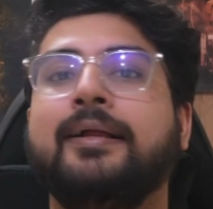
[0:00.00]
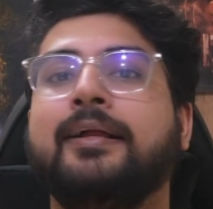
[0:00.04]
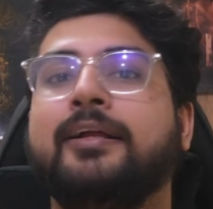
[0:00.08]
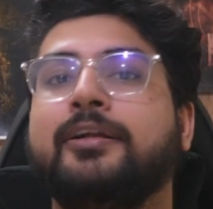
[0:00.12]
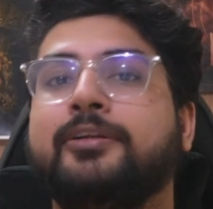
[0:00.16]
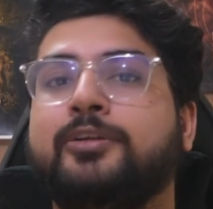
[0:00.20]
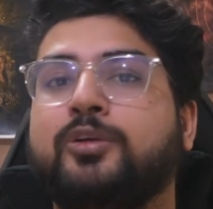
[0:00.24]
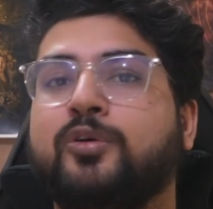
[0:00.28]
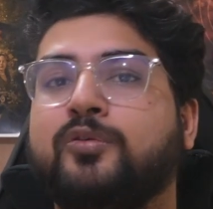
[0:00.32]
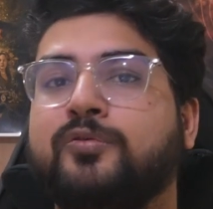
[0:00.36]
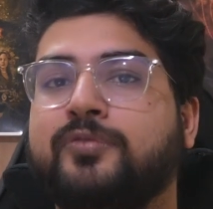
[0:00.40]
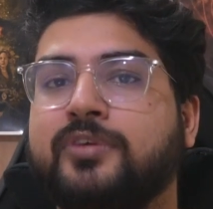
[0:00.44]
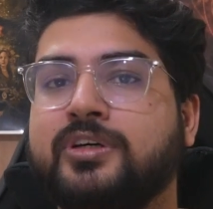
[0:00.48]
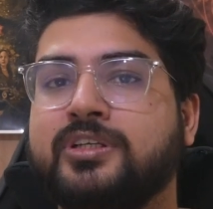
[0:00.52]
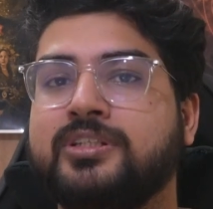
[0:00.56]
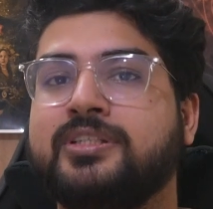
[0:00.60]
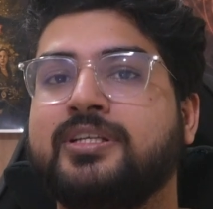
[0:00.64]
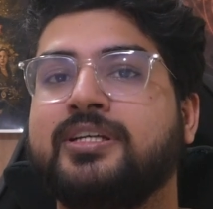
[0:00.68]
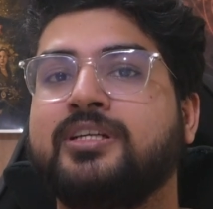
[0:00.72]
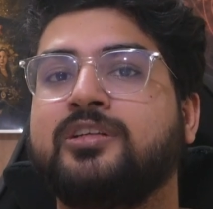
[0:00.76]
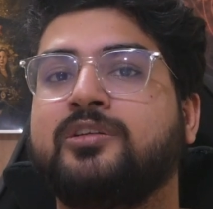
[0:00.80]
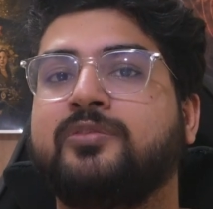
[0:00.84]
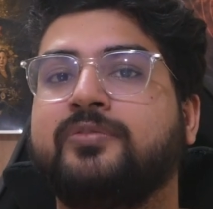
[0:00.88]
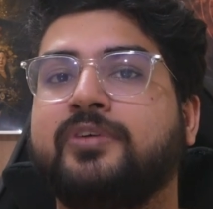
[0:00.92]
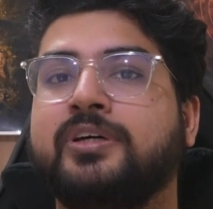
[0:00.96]
So, first
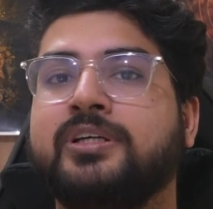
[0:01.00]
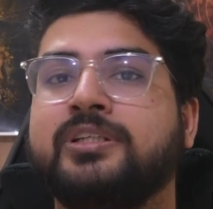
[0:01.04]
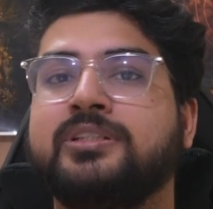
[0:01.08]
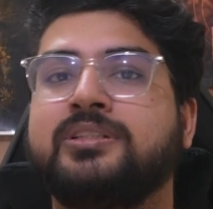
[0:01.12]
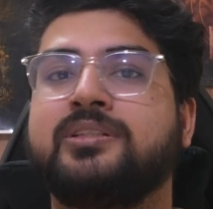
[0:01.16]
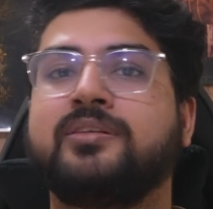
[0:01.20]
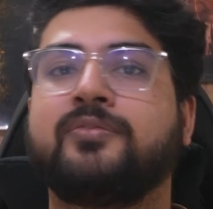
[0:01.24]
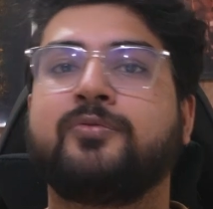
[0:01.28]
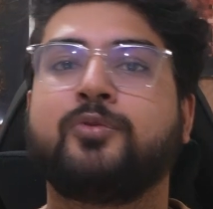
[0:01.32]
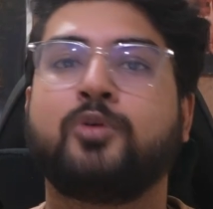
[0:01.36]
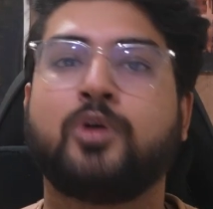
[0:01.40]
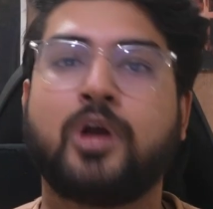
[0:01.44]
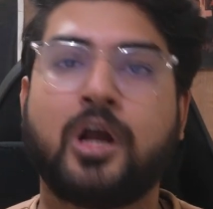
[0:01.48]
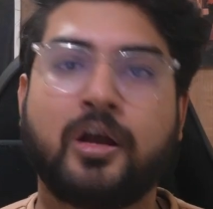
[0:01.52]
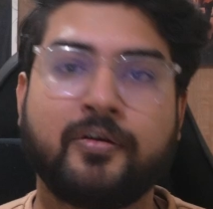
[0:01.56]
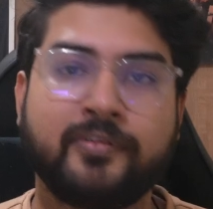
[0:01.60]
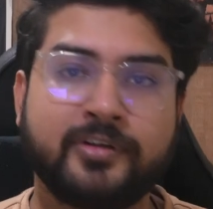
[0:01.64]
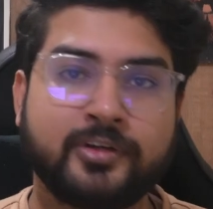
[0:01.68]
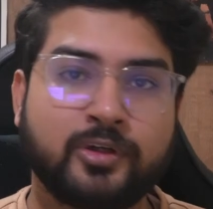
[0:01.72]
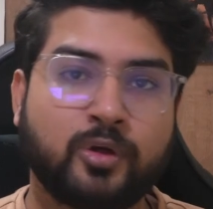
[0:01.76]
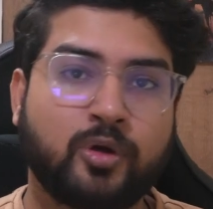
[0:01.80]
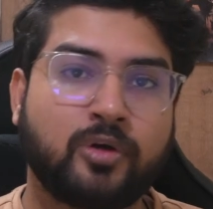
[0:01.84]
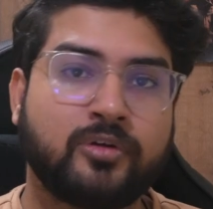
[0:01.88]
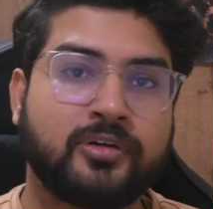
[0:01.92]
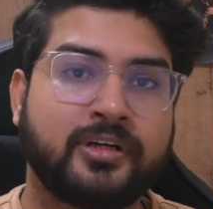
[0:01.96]
things first, if you
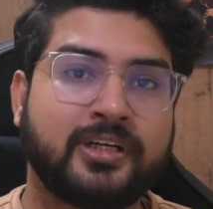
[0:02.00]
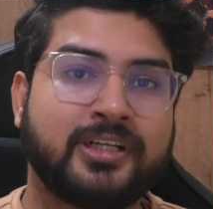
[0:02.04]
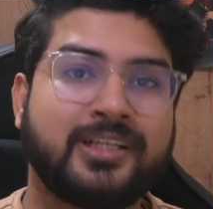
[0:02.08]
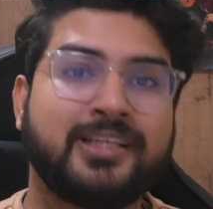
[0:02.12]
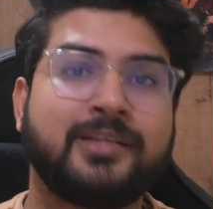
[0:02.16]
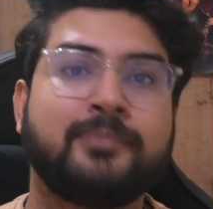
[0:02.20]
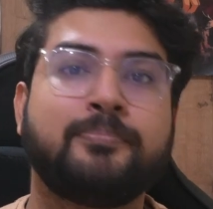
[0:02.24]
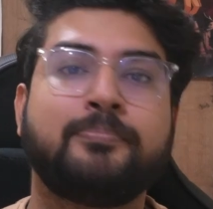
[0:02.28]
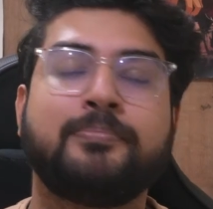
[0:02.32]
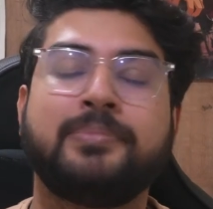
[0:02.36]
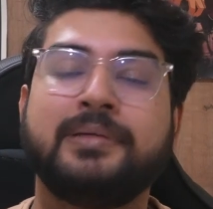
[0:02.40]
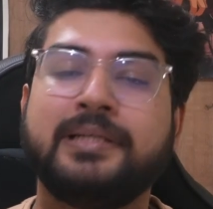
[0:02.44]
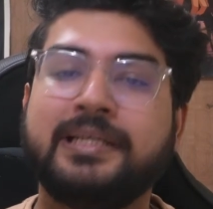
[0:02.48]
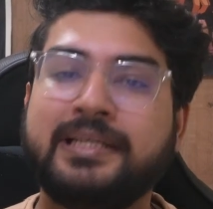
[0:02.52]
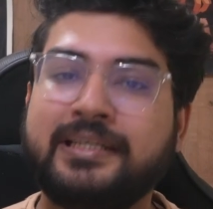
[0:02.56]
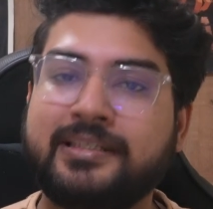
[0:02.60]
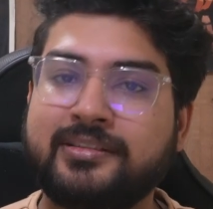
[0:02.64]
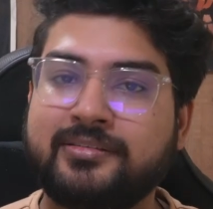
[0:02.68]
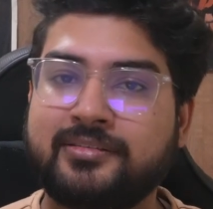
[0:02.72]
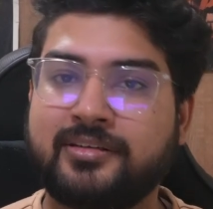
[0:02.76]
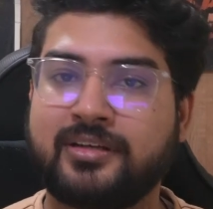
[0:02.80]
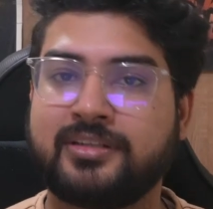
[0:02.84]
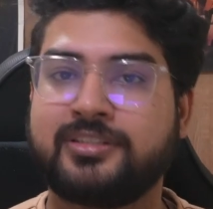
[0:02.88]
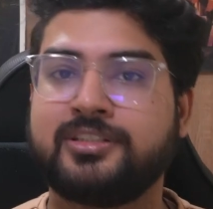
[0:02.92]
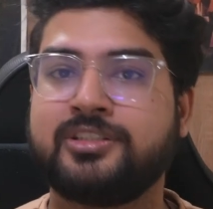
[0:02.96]
haven't already, please
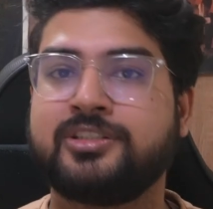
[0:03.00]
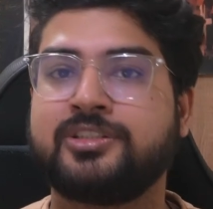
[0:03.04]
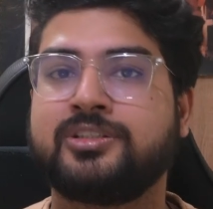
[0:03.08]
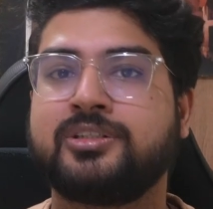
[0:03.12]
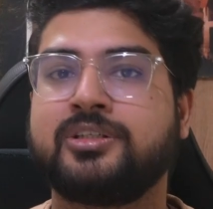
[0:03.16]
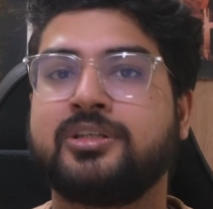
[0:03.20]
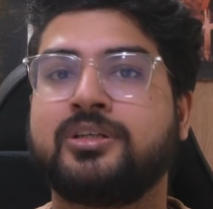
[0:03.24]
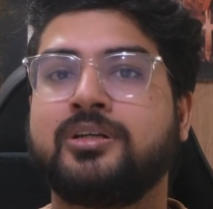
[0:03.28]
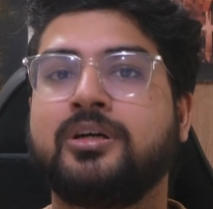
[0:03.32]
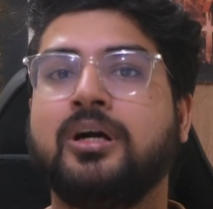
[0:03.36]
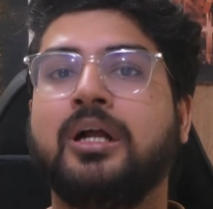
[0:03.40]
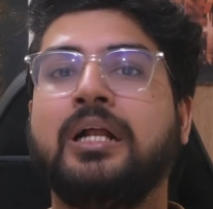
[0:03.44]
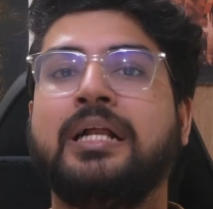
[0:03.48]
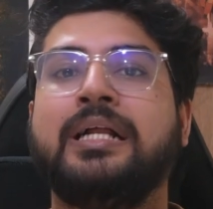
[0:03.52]
register.